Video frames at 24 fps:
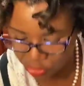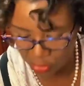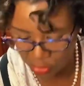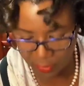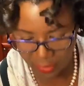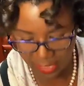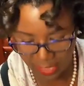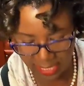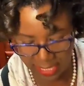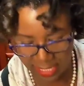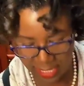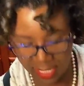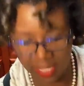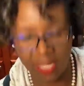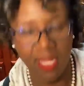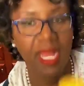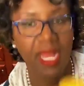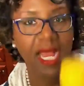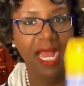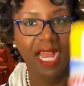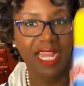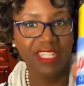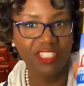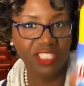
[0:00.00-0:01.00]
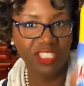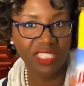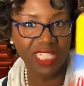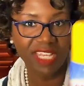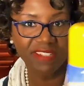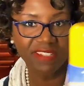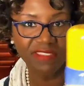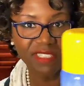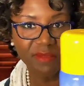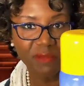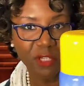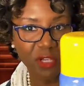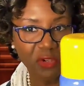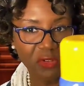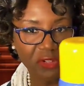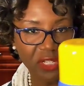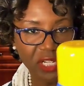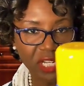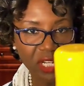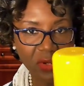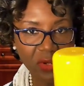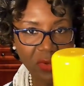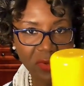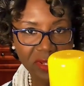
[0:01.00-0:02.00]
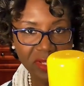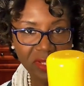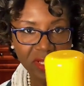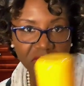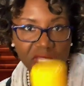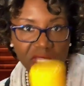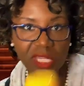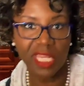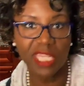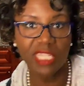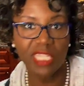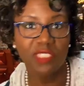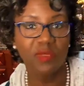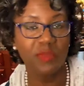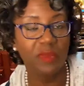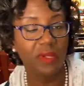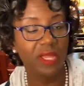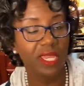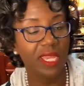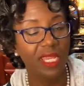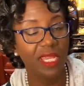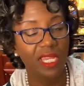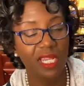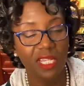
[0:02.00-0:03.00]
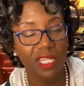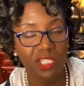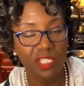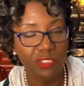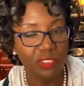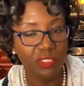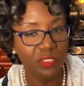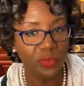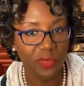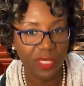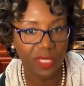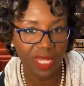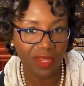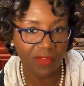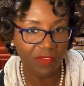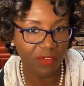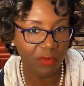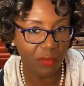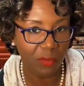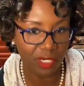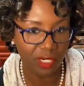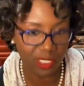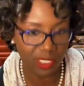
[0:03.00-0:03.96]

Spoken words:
just go ahead. I just have some coconut oil cooking spray. Use whatever